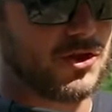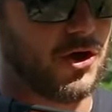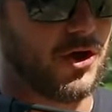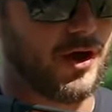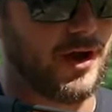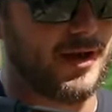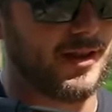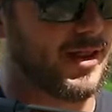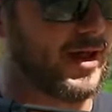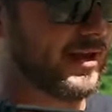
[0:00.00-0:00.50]

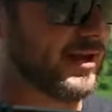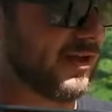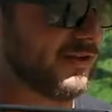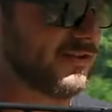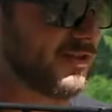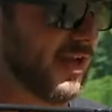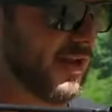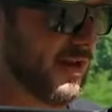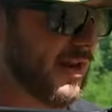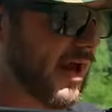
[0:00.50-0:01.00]
good. Like I
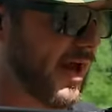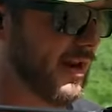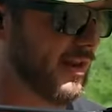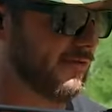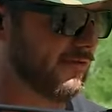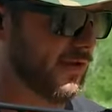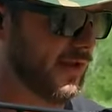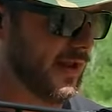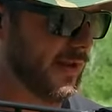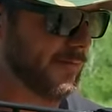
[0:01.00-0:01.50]
said, not
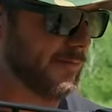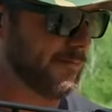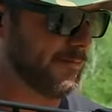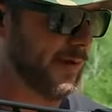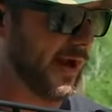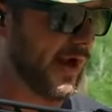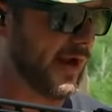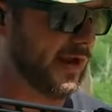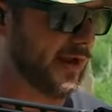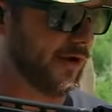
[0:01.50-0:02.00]
even in
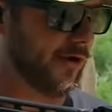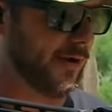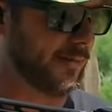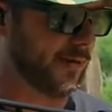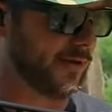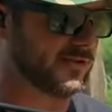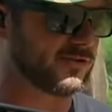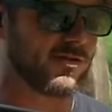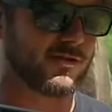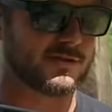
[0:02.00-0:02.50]
binary,
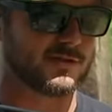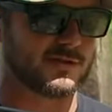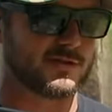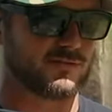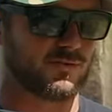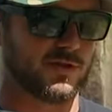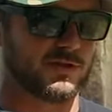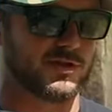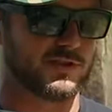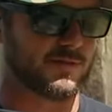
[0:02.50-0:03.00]
but let's go ahead and just
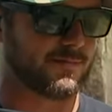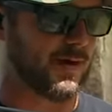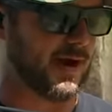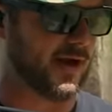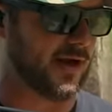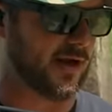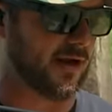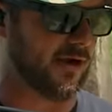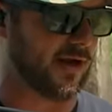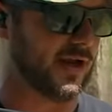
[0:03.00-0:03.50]
switch it to
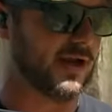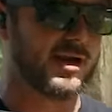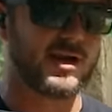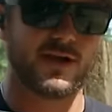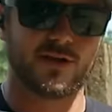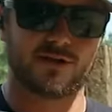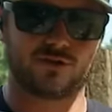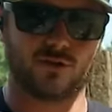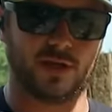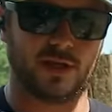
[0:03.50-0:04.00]
binary.
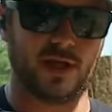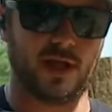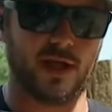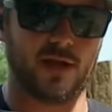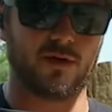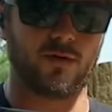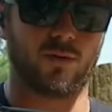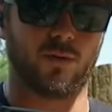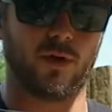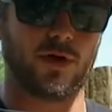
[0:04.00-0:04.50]
So
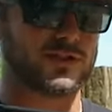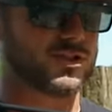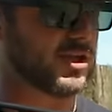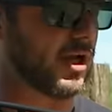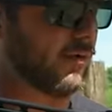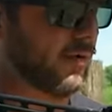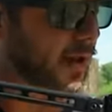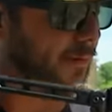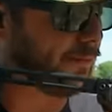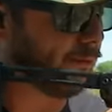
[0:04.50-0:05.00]
again, one
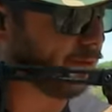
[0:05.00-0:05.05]
shot when I